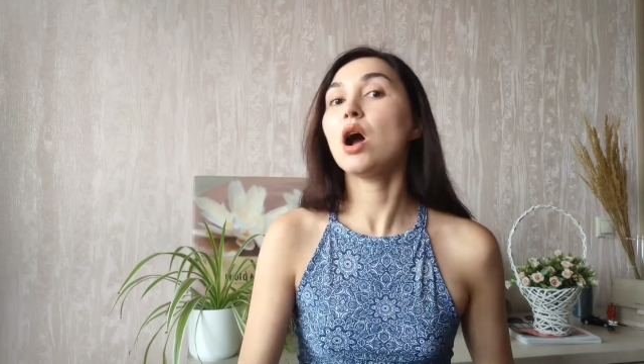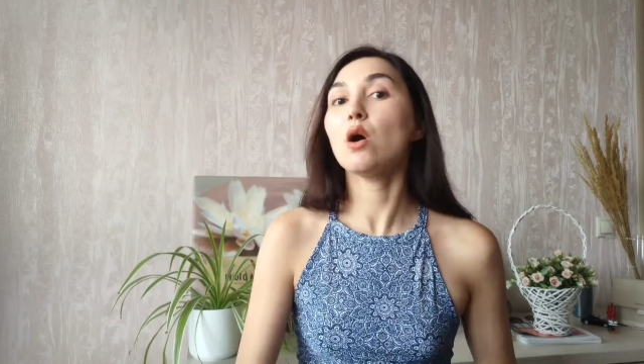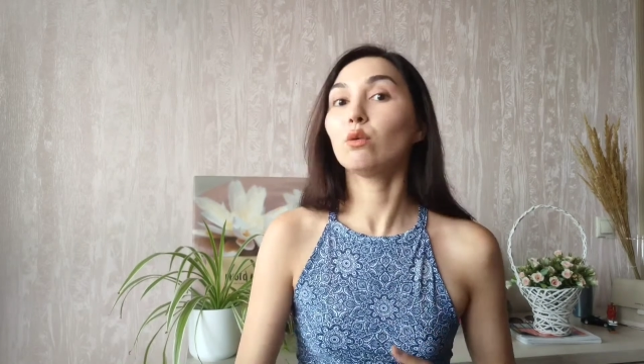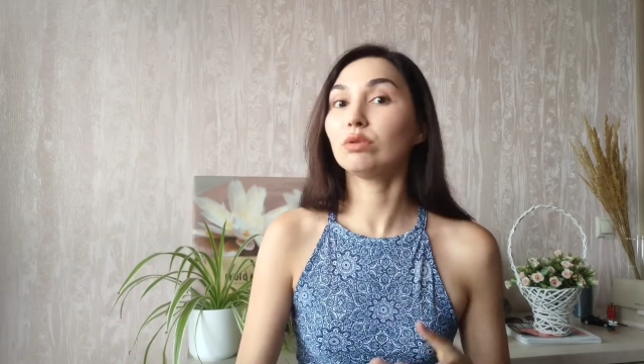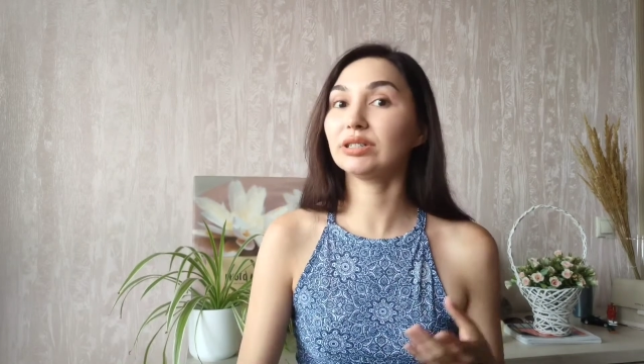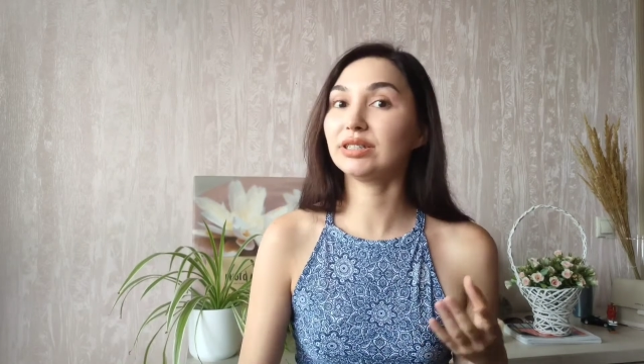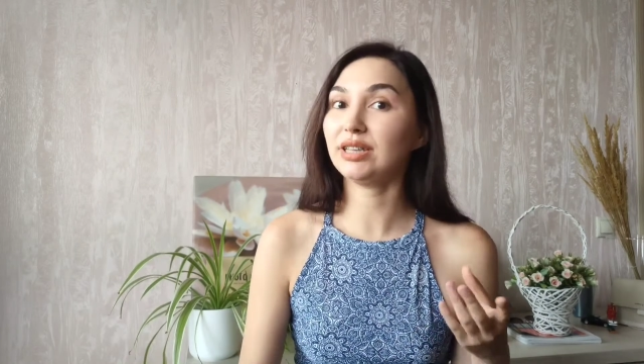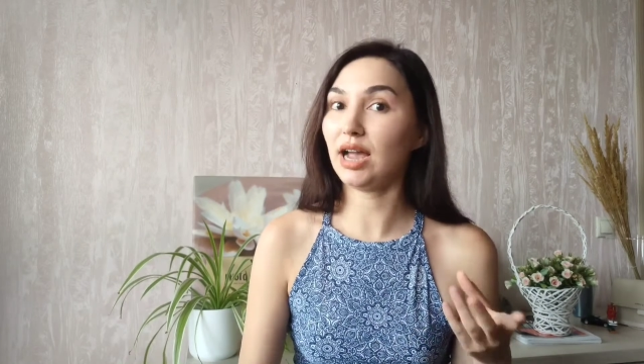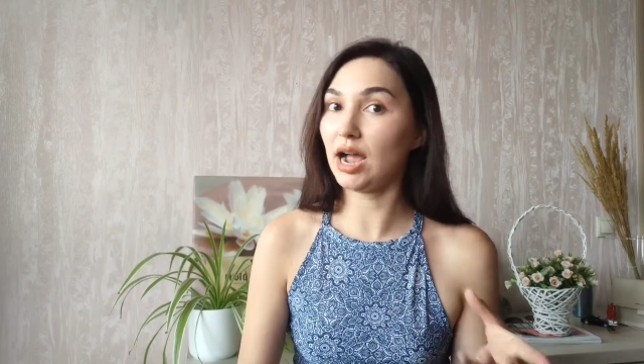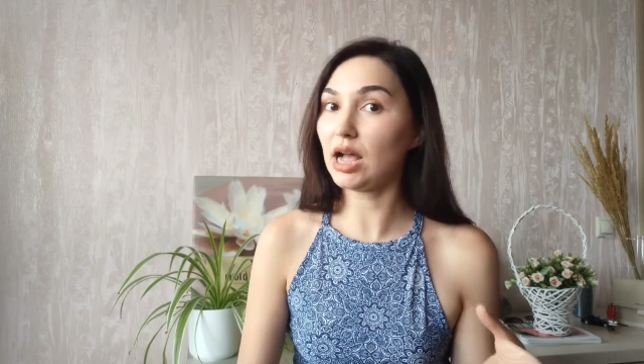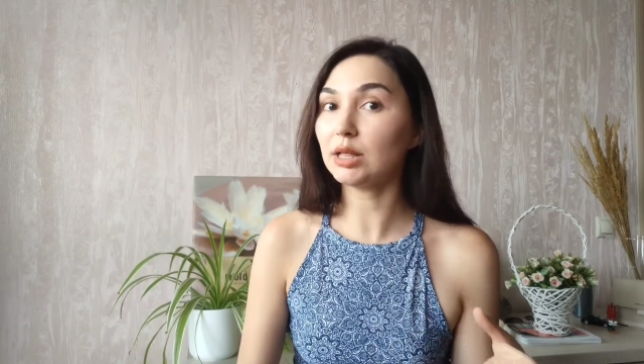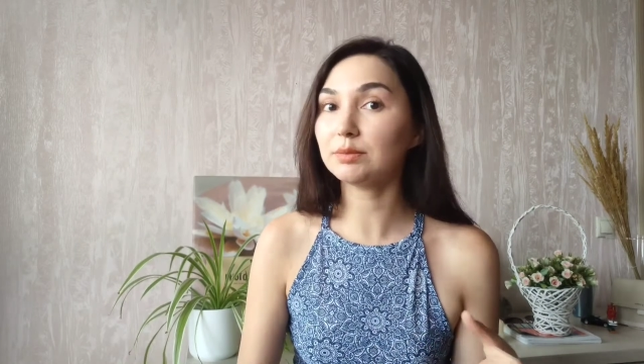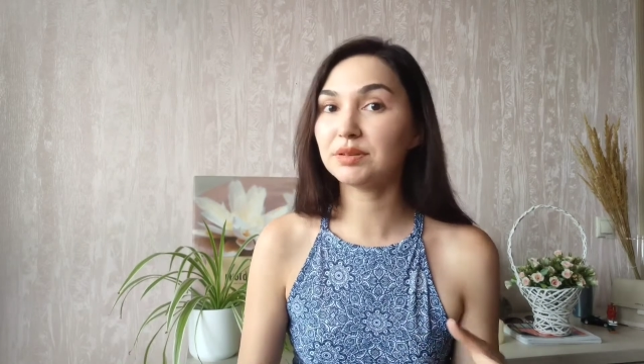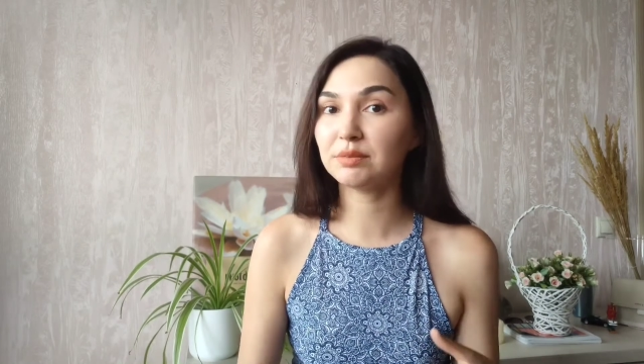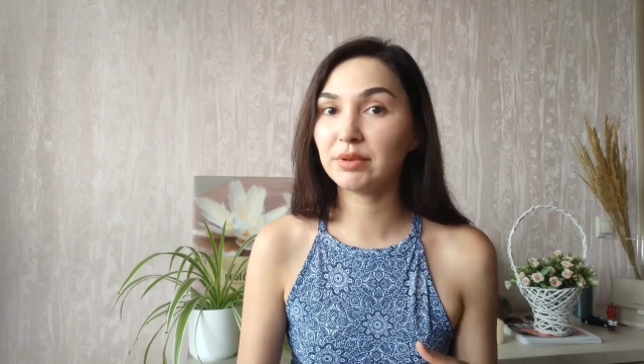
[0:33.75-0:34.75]
what's
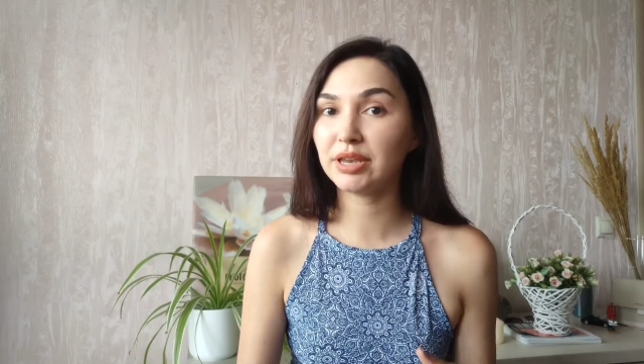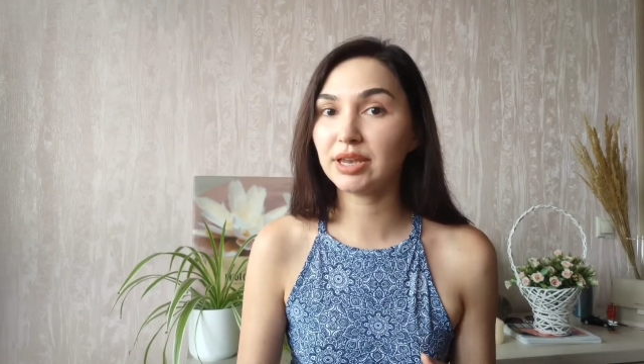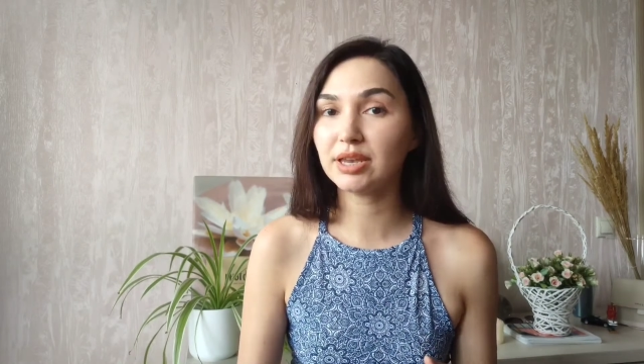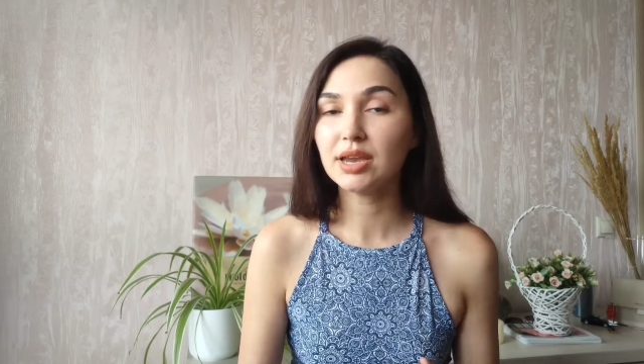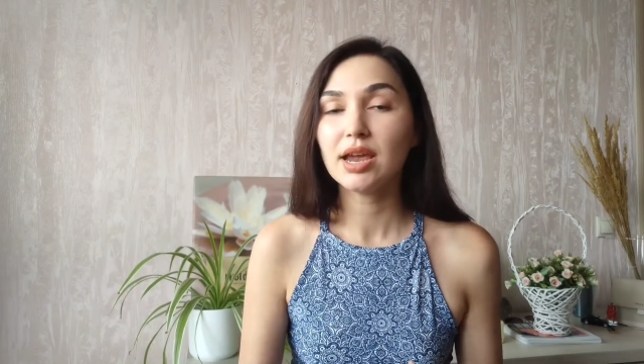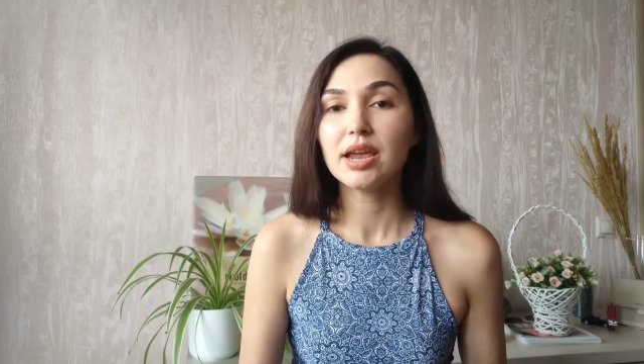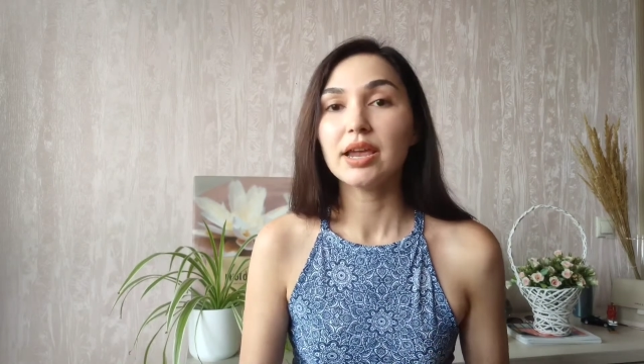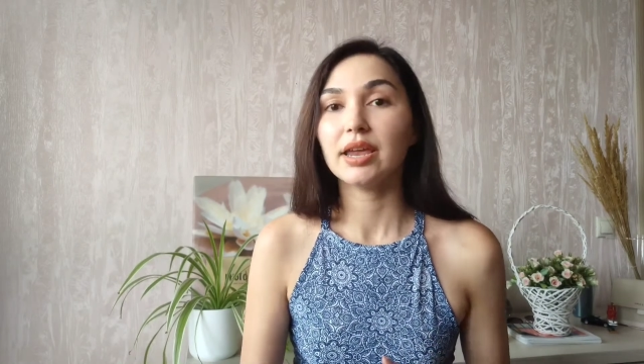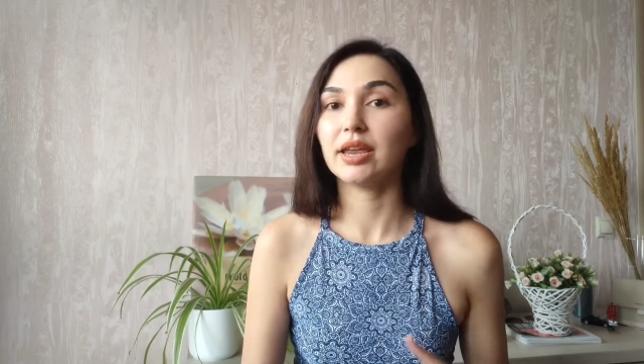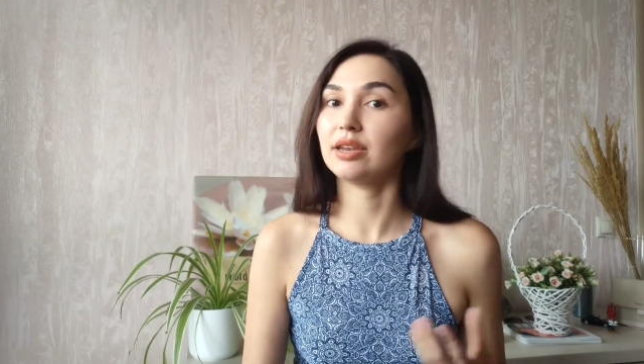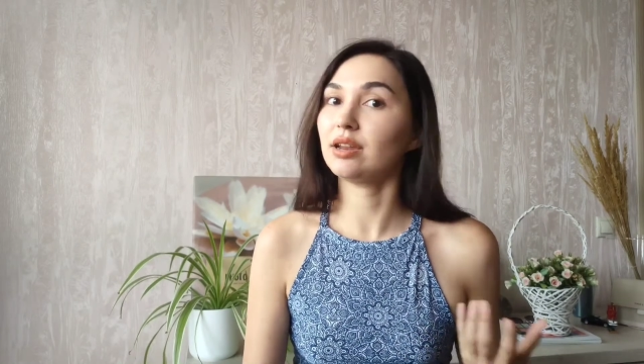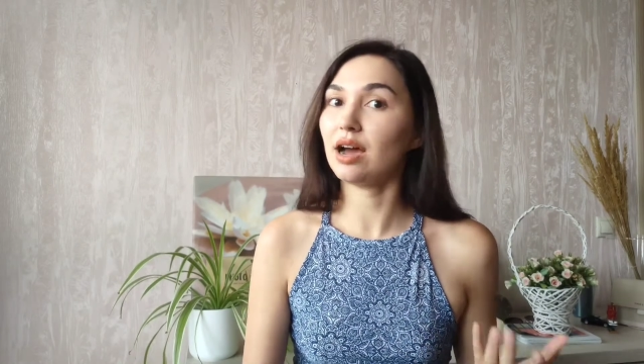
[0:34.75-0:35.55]
helped me and